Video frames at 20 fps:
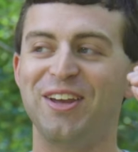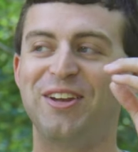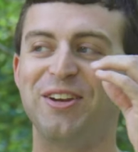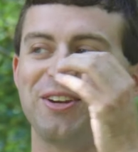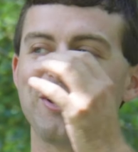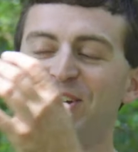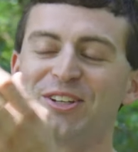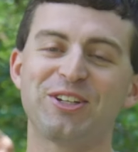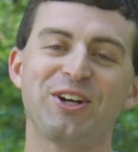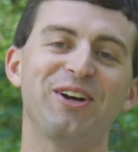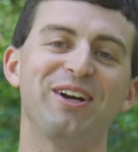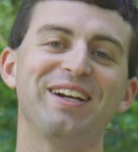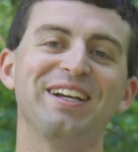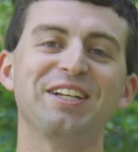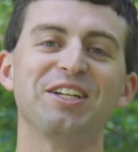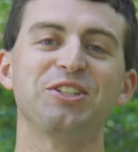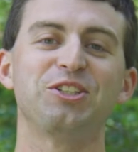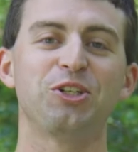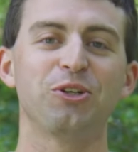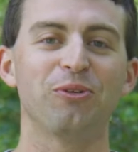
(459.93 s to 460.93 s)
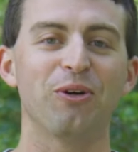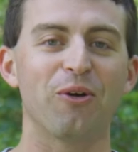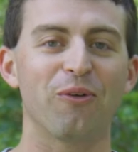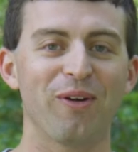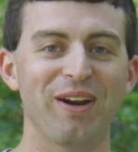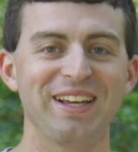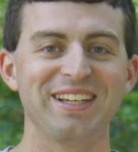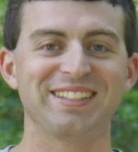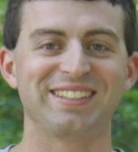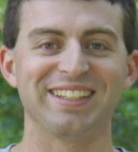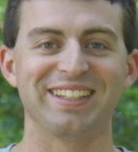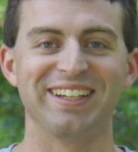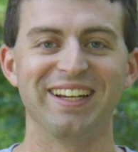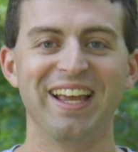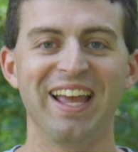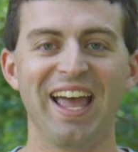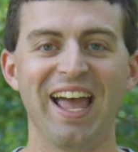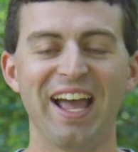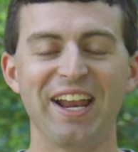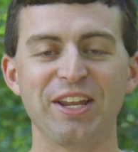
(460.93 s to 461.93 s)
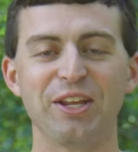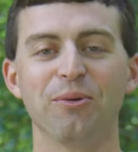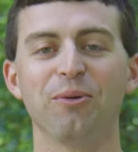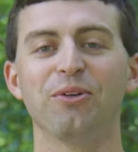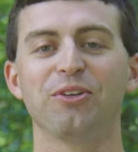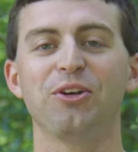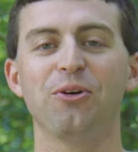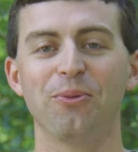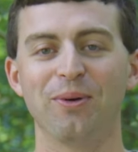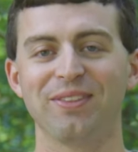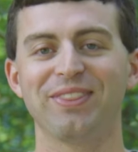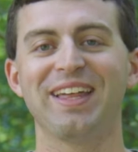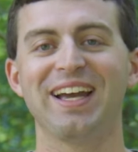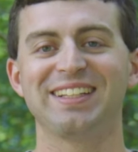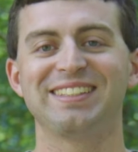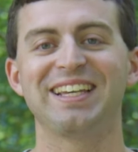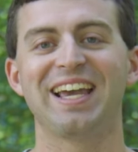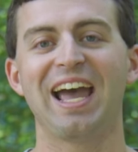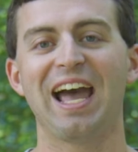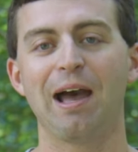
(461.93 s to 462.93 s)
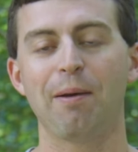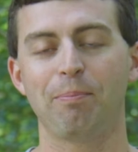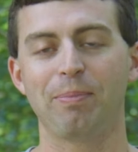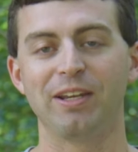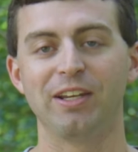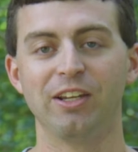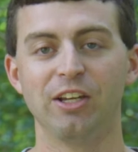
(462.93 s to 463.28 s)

you're turning into a raisin, and you don't want that to happen.